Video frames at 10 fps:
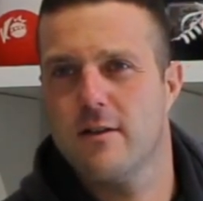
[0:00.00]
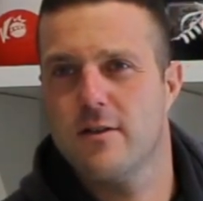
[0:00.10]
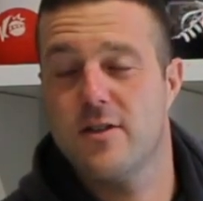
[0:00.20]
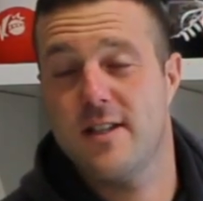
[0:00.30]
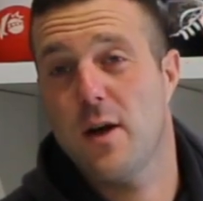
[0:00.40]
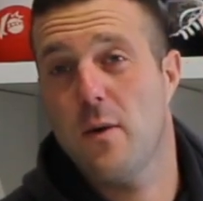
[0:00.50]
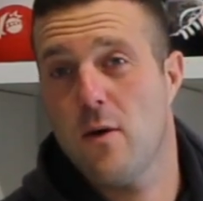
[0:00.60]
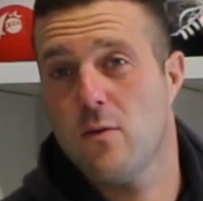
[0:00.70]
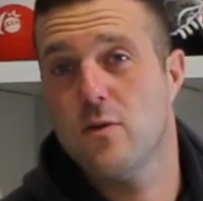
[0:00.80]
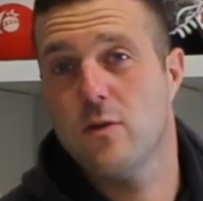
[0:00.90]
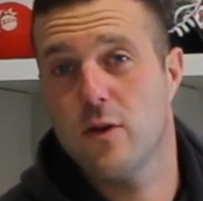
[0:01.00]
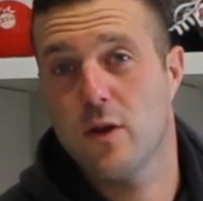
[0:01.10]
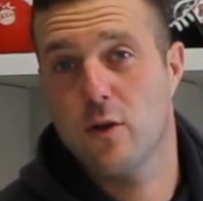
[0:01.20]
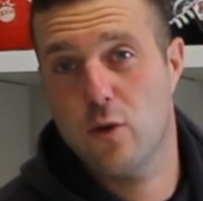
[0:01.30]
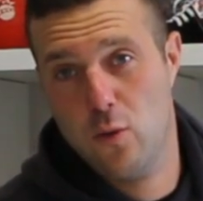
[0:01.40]
COO, the
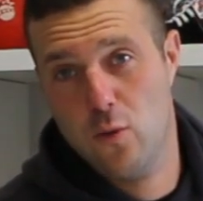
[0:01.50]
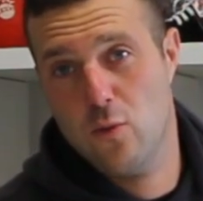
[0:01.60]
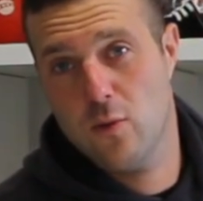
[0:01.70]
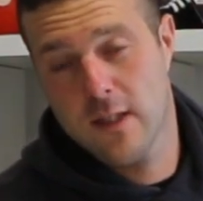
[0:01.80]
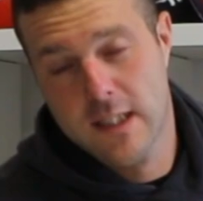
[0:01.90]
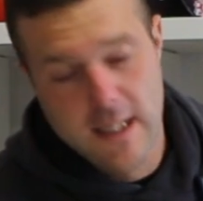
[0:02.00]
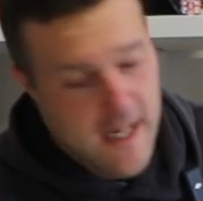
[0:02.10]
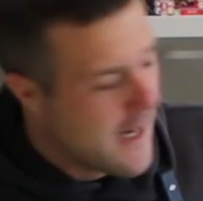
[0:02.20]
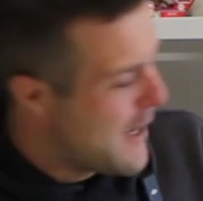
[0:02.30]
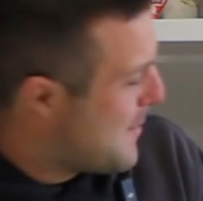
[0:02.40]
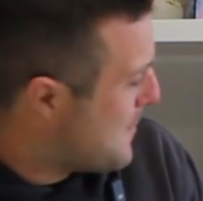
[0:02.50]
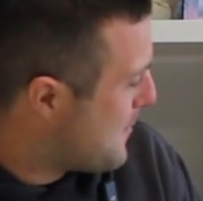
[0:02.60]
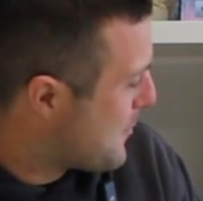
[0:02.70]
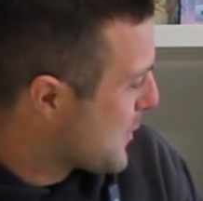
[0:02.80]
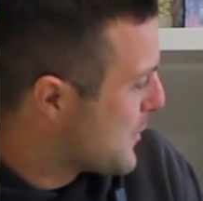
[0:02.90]
coup,
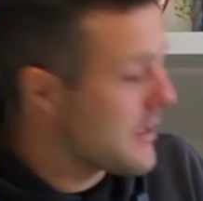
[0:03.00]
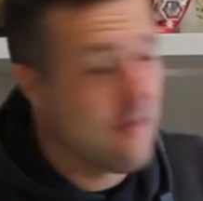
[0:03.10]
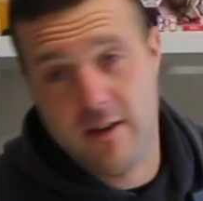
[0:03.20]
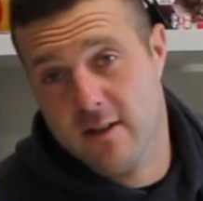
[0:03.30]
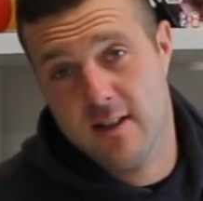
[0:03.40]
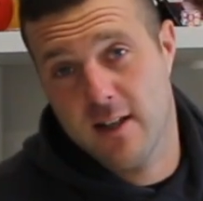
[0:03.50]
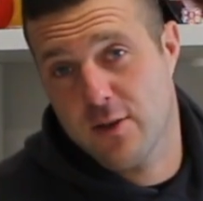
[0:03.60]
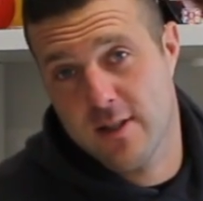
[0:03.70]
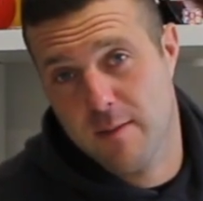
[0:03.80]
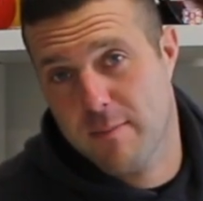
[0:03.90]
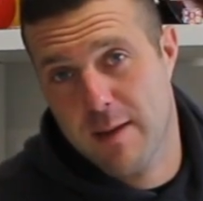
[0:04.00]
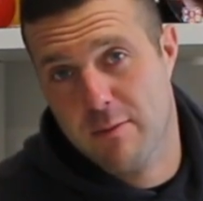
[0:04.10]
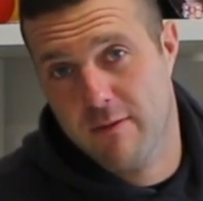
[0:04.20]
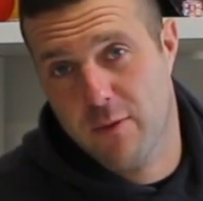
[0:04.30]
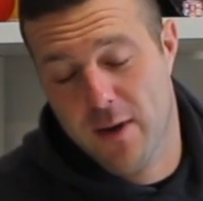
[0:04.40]
was laughing because I literally sent paper
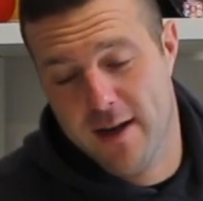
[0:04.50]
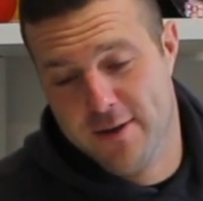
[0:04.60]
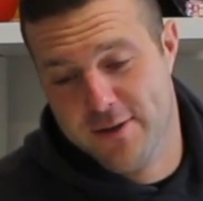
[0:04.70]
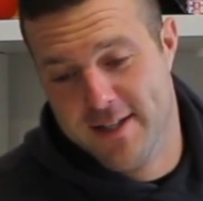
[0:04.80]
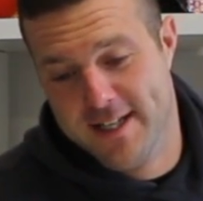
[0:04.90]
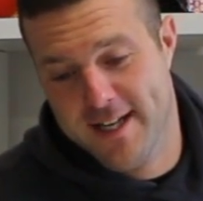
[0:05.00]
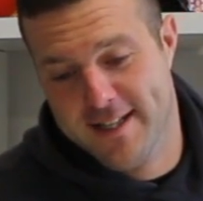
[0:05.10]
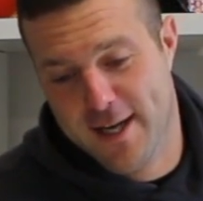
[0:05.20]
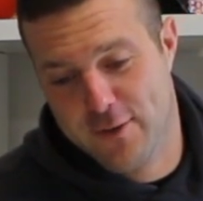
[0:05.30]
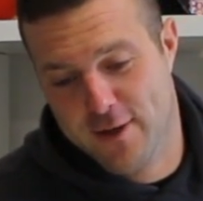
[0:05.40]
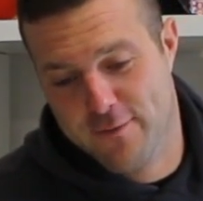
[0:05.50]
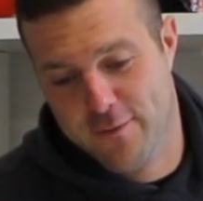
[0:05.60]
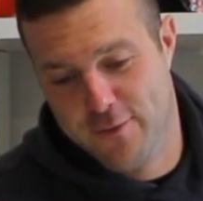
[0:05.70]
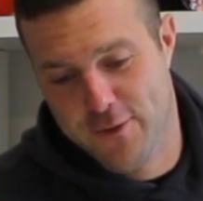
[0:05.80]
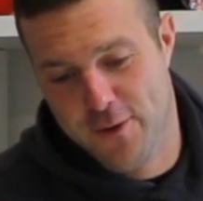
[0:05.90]
everywhere because of the downdraft off
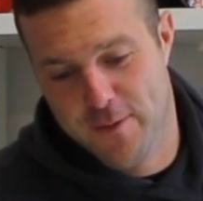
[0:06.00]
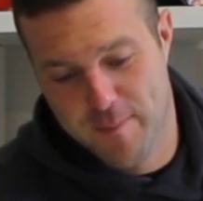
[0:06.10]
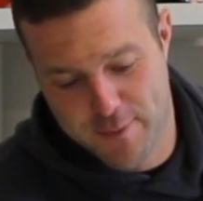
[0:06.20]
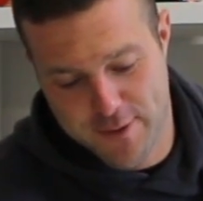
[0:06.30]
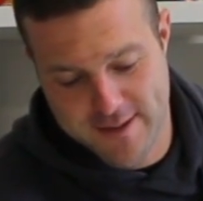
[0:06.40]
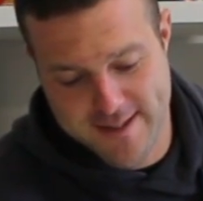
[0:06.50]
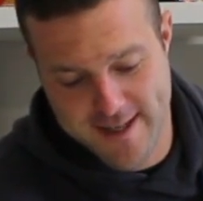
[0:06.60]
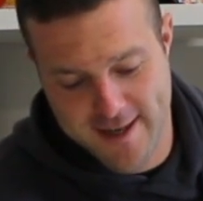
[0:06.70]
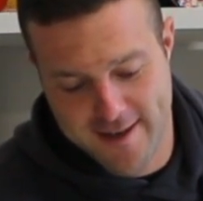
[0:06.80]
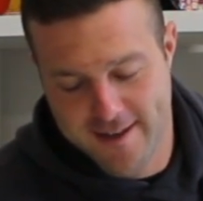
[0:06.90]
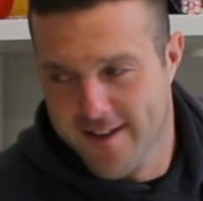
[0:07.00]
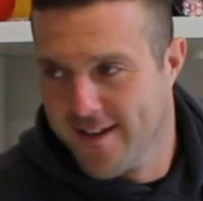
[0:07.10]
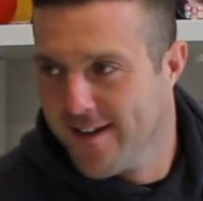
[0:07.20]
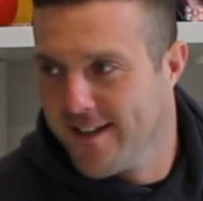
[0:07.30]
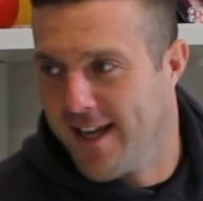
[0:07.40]
the drone. But
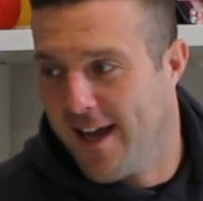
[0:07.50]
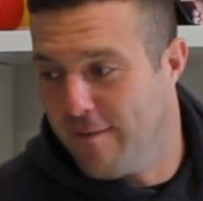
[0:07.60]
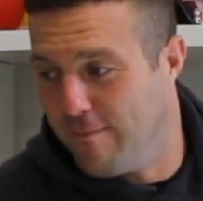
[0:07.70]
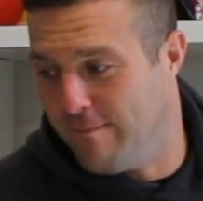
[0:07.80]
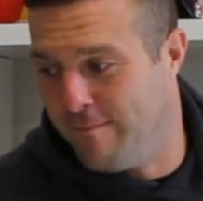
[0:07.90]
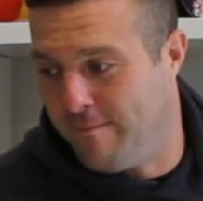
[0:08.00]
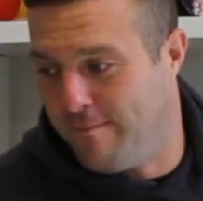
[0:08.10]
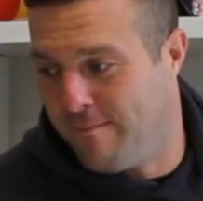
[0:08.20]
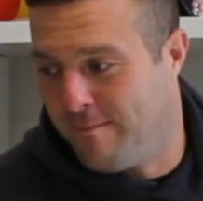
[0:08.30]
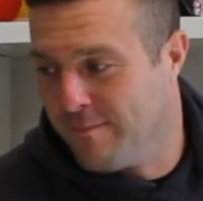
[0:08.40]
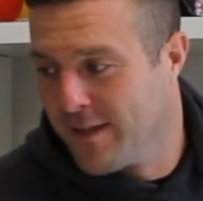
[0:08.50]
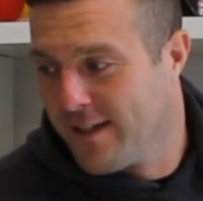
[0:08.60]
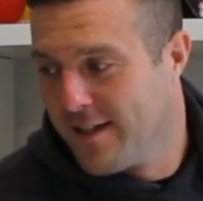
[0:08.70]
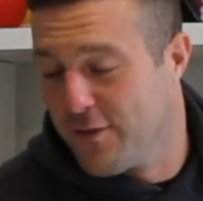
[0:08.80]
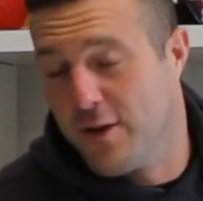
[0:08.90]
yeah,
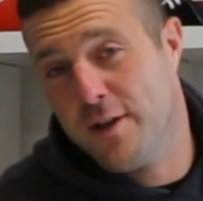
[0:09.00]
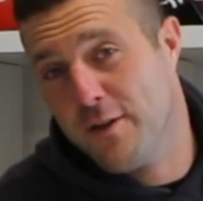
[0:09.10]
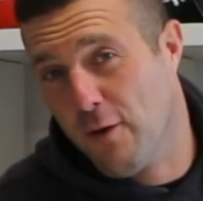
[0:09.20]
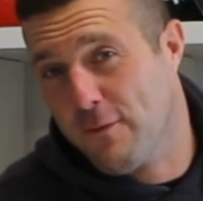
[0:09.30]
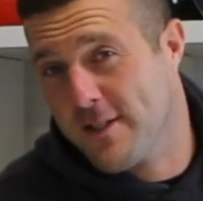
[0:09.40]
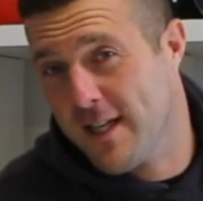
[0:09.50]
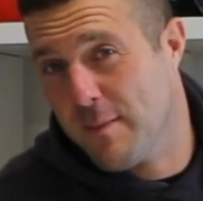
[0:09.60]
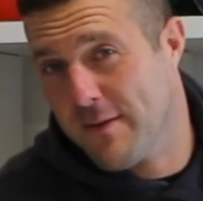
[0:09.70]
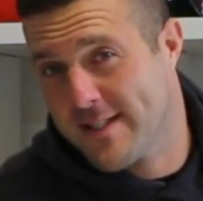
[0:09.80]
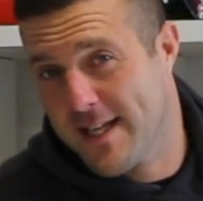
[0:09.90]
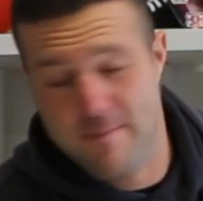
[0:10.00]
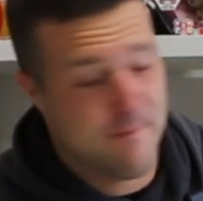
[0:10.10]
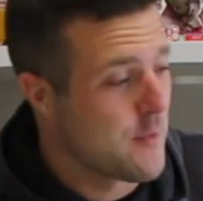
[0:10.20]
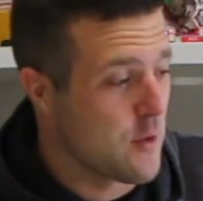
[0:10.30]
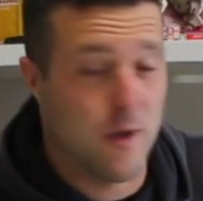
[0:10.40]
the office is a little bit of a tip,
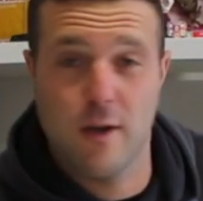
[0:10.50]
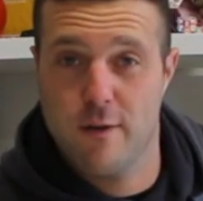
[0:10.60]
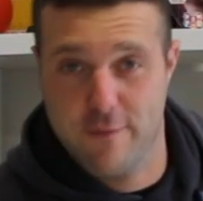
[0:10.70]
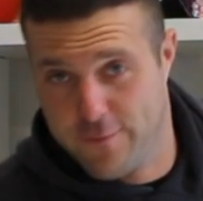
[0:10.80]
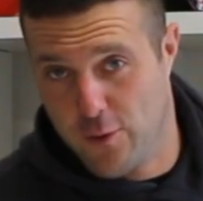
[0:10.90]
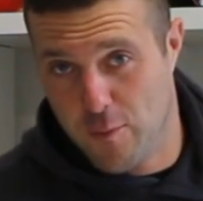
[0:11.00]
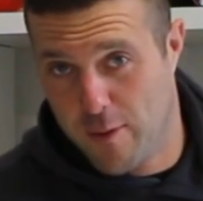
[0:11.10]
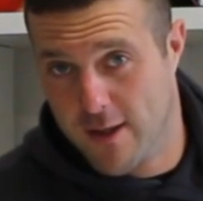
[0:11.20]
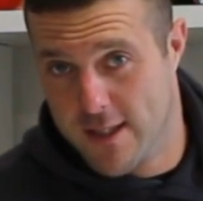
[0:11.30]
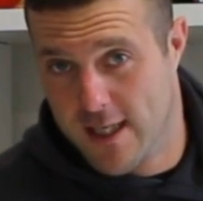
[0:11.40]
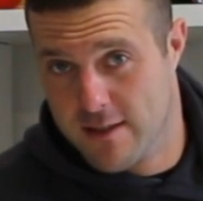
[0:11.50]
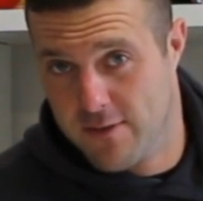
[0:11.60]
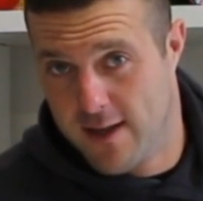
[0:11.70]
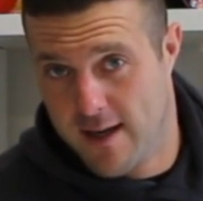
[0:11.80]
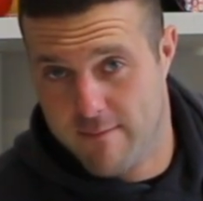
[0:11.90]
so I'm going to apologise for
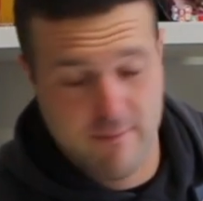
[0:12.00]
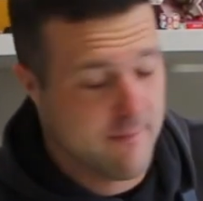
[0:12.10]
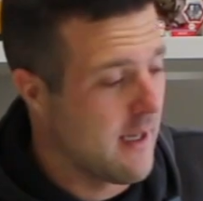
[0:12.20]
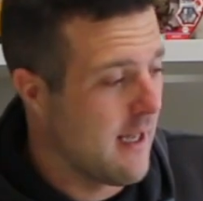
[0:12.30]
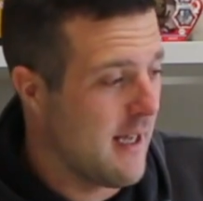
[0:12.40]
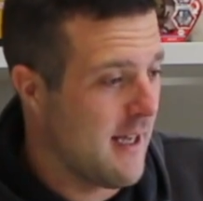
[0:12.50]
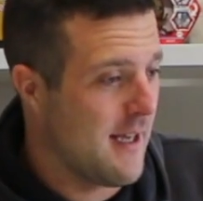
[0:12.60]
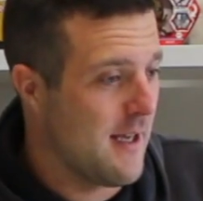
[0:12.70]
that.